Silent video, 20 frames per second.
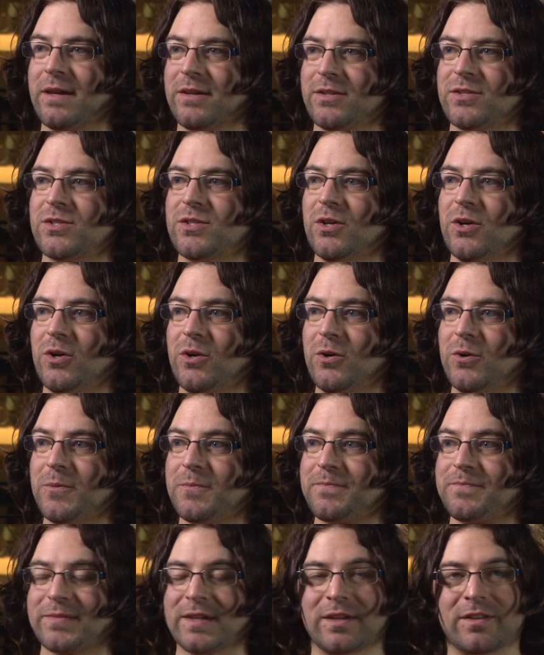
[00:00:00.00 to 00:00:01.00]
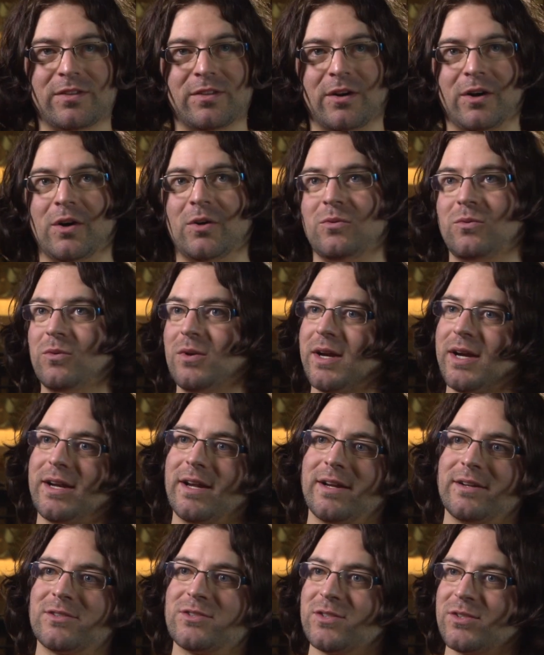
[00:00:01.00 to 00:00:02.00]
So I thought, why
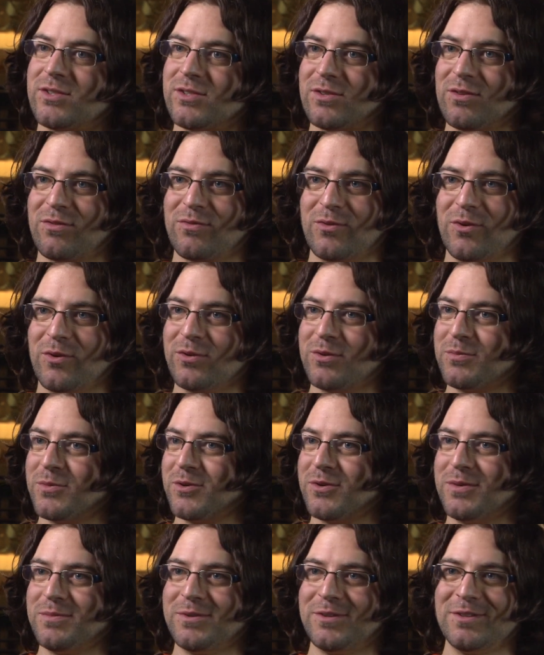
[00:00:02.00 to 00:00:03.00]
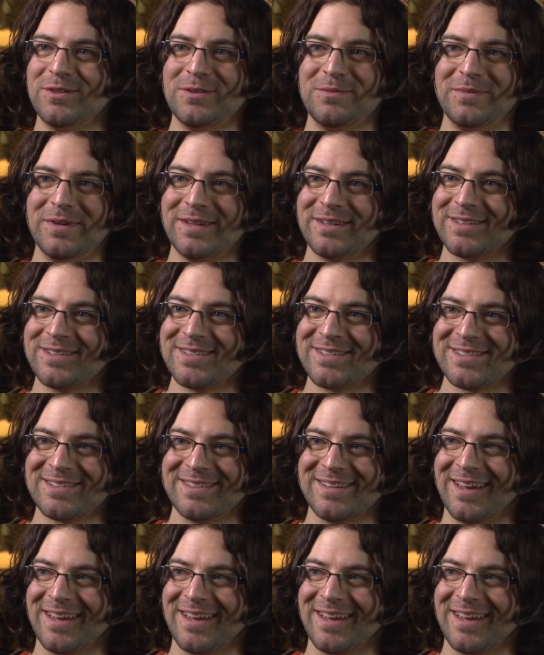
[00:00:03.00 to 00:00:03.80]
not just throw the marimba in the mix